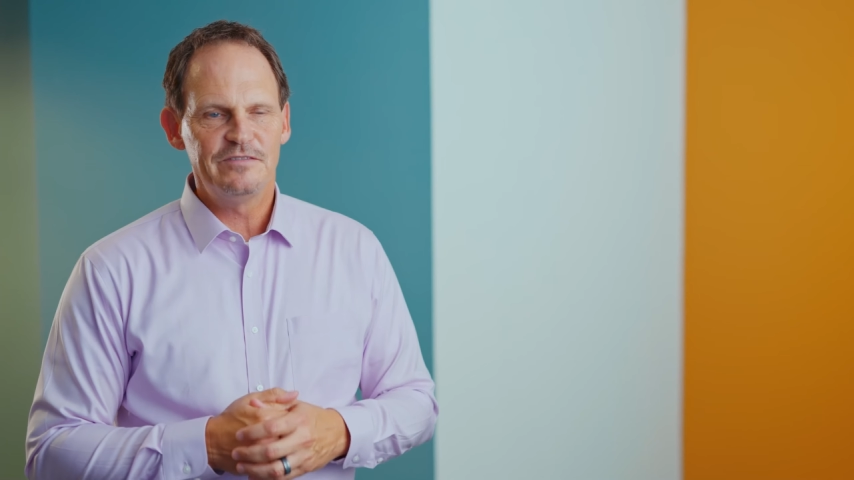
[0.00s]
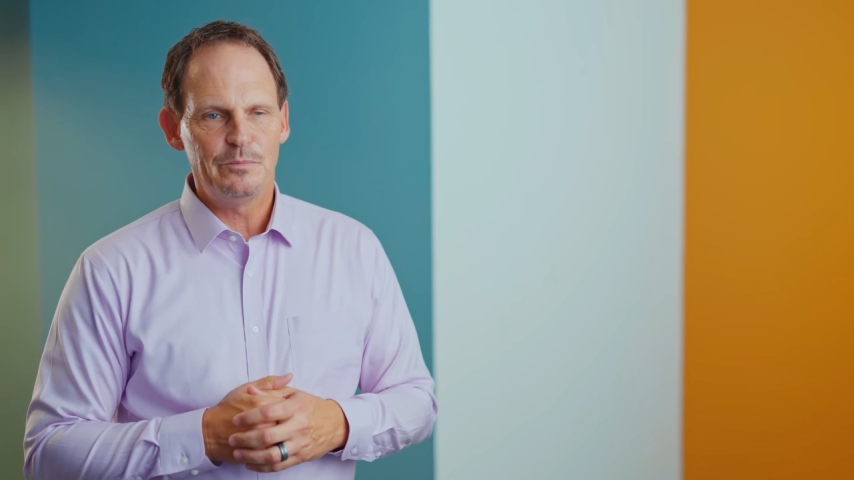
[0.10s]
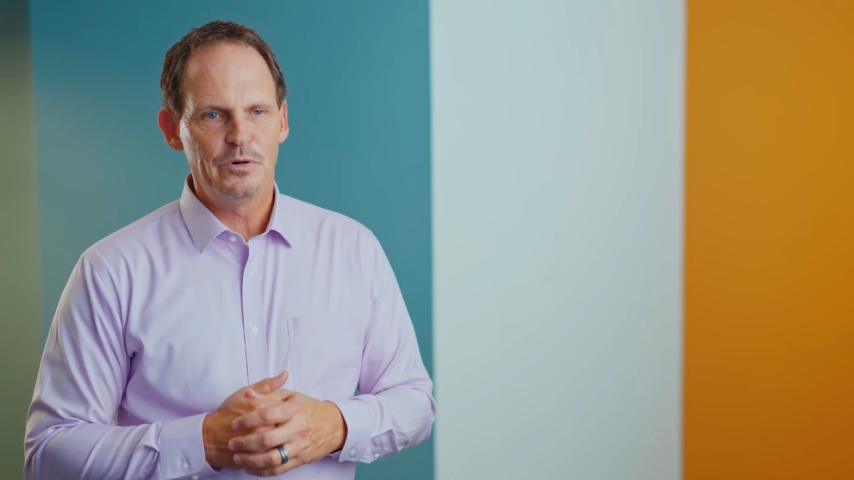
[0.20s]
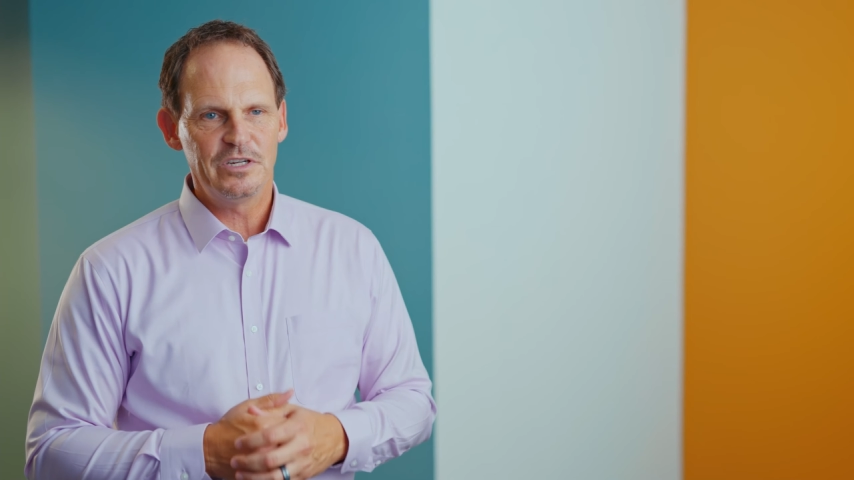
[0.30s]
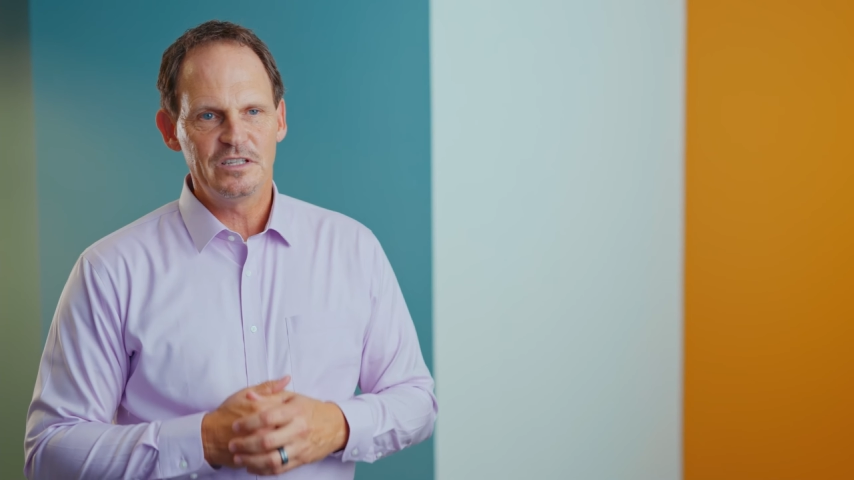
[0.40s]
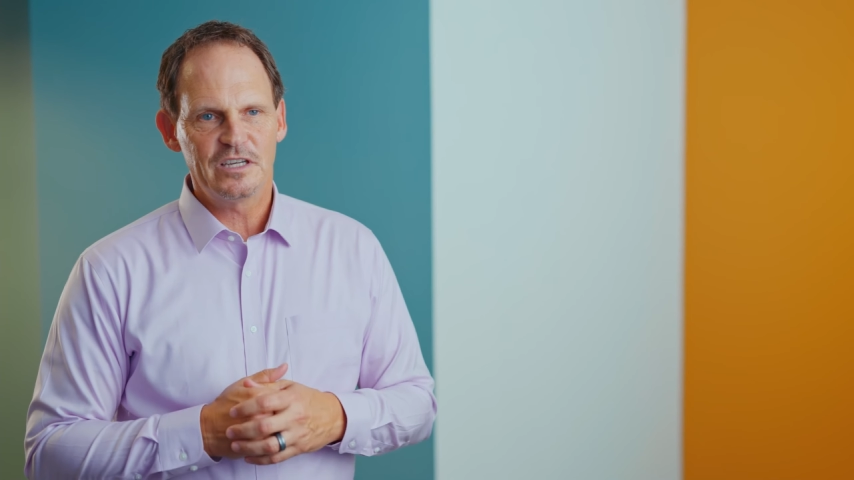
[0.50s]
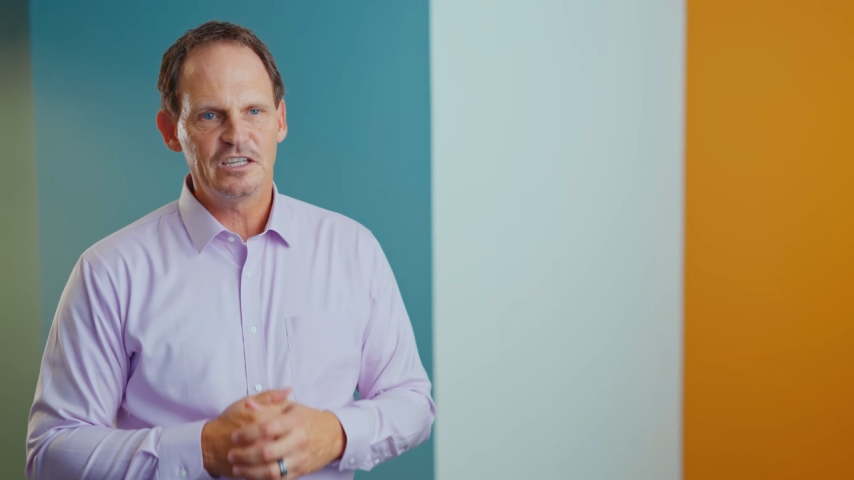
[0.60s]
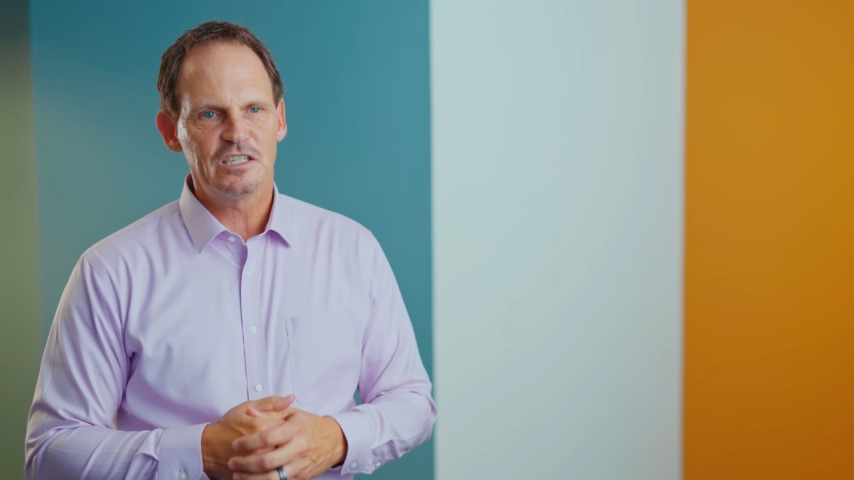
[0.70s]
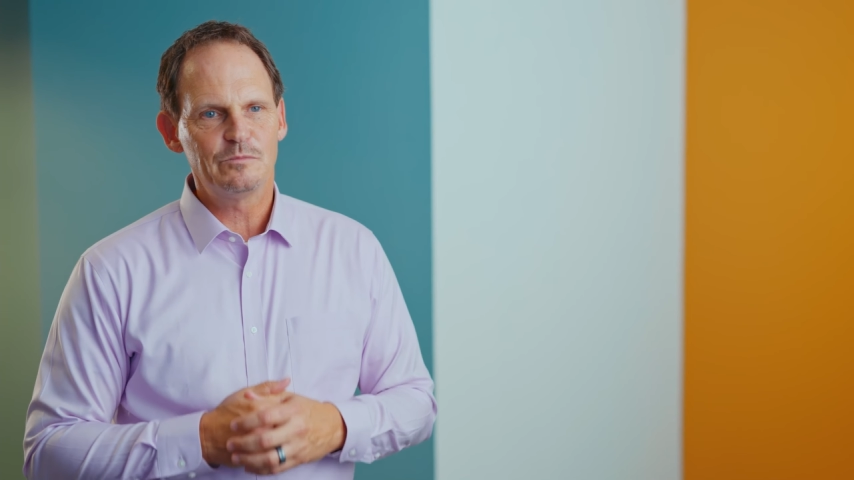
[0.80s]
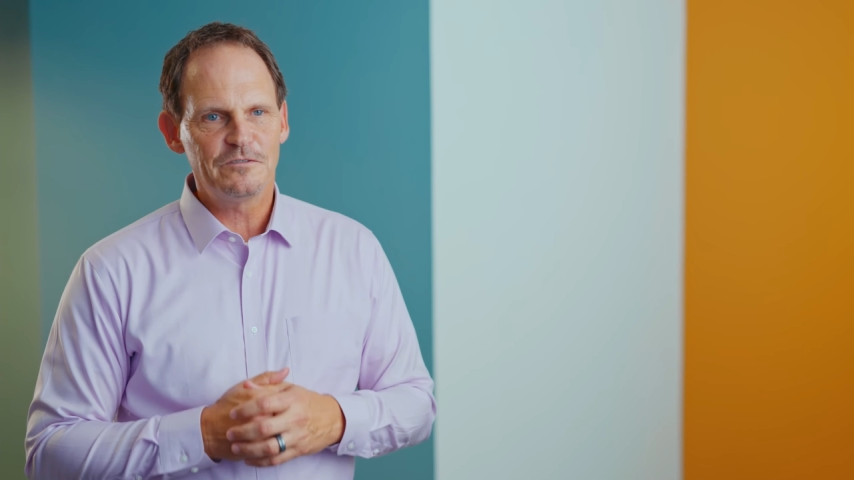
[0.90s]
that putting the
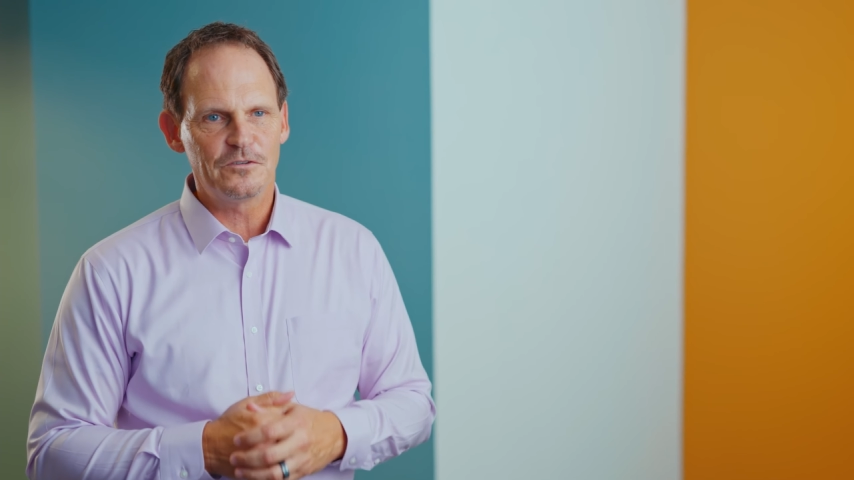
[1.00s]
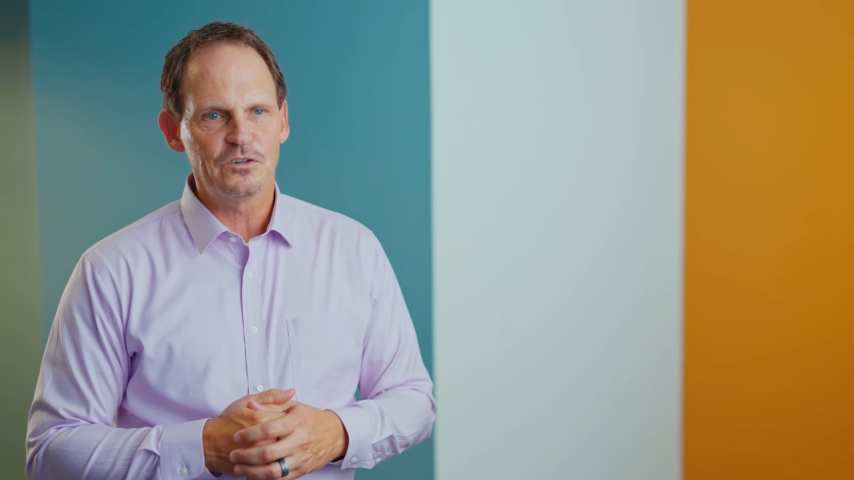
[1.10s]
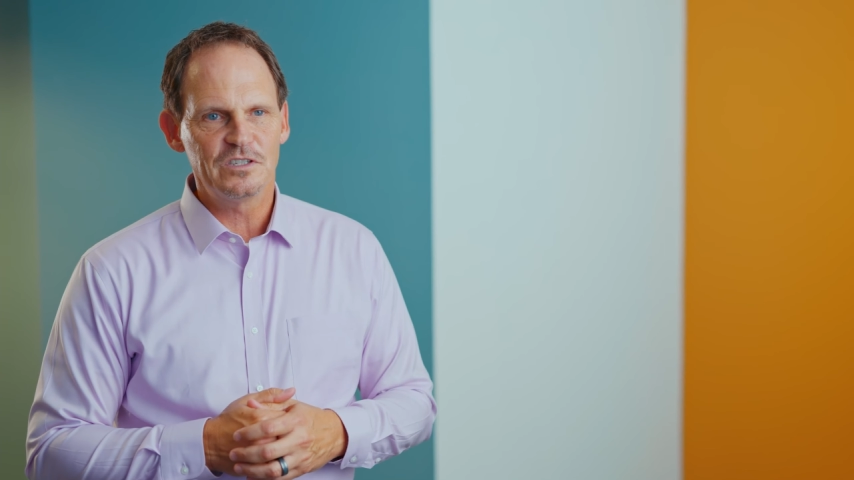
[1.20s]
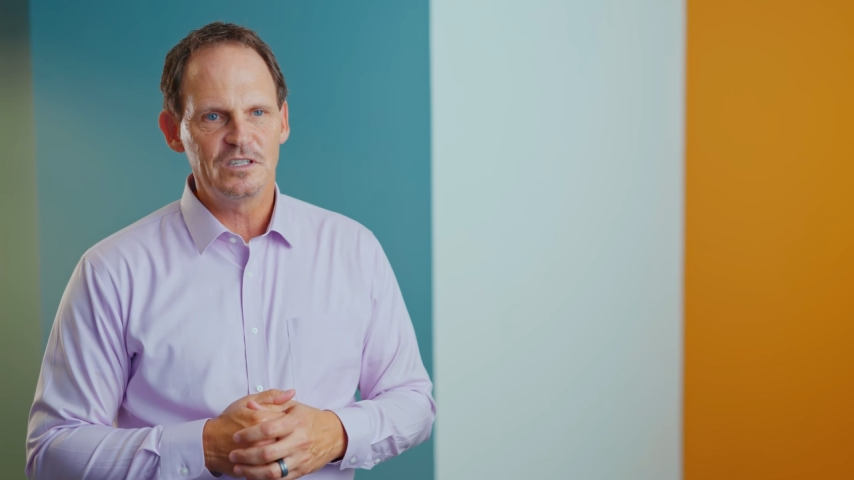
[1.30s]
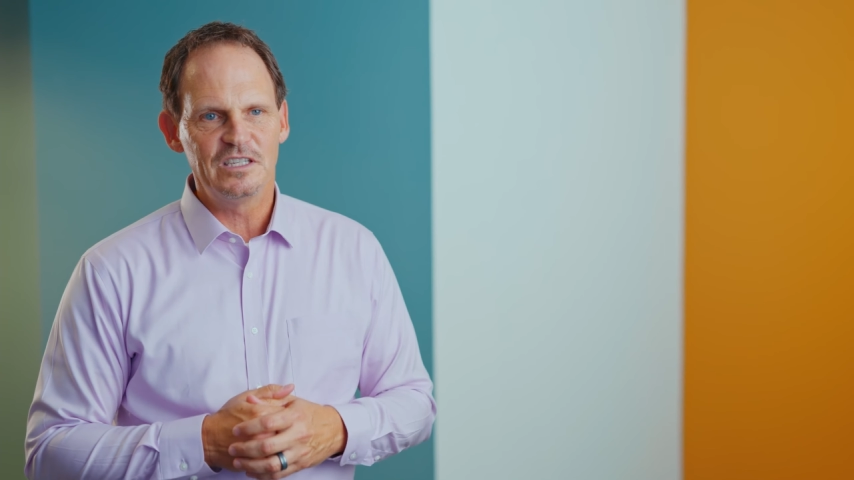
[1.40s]
customer first